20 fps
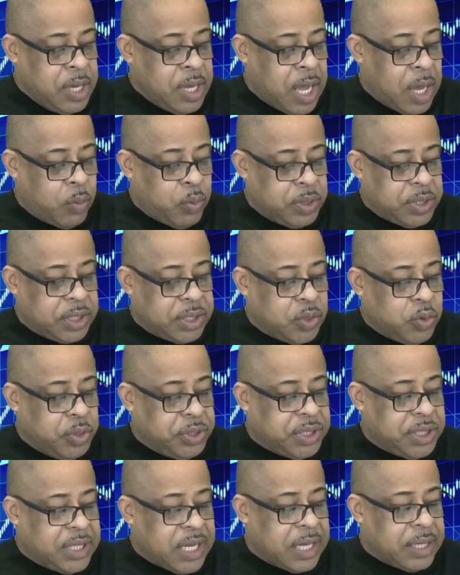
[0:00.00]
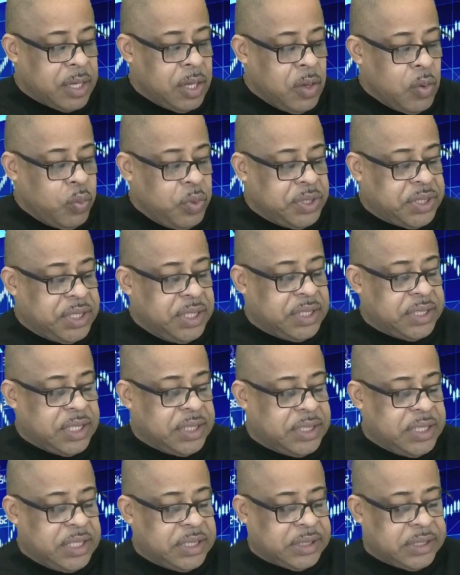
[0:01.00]
I will not go into that. We see
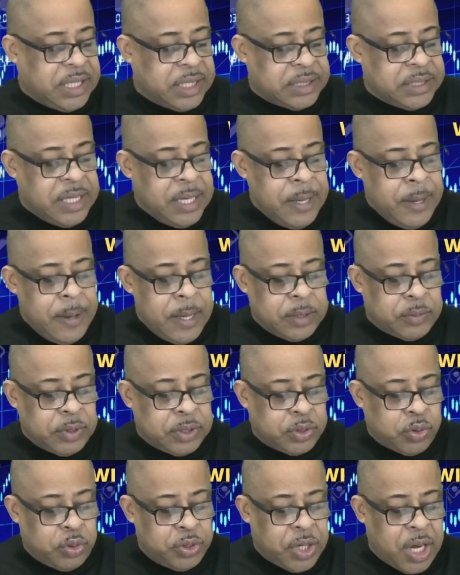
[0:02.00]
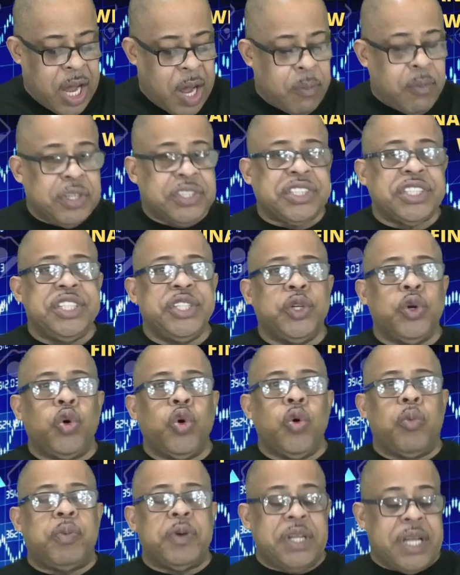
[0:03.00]
statistics. It will tell you how much NEO
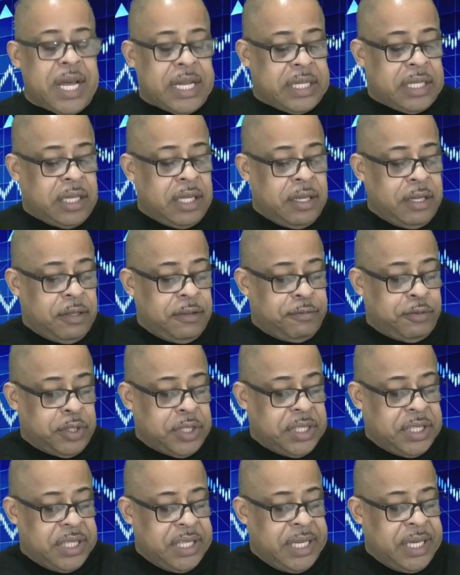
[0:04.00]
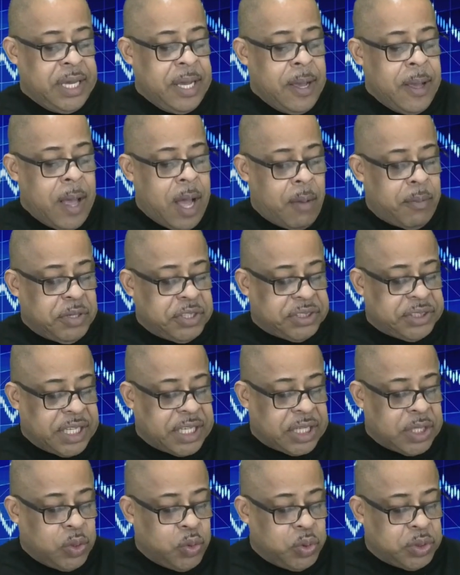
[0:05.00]
opened at for the day, how much they
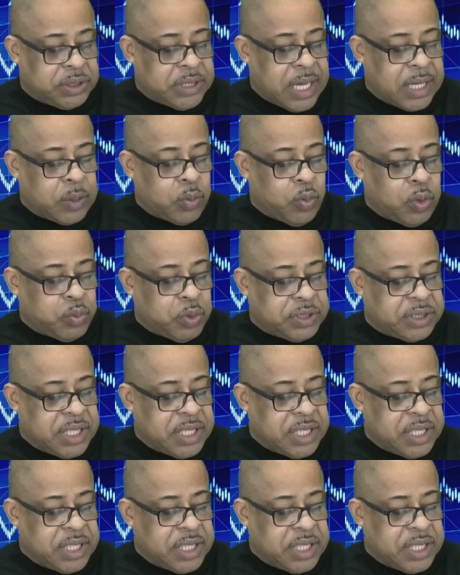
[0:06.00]
closed at, what was